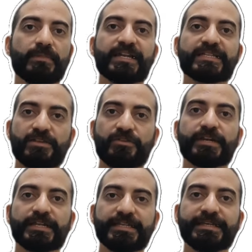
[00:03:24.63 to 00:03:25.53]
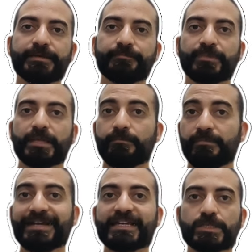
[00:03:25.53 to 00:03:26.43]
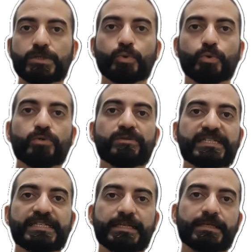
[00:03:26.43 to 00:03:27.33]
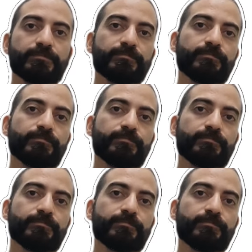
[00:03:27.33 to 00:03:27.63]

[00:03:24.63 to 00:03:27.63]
minus 3d minus 2c.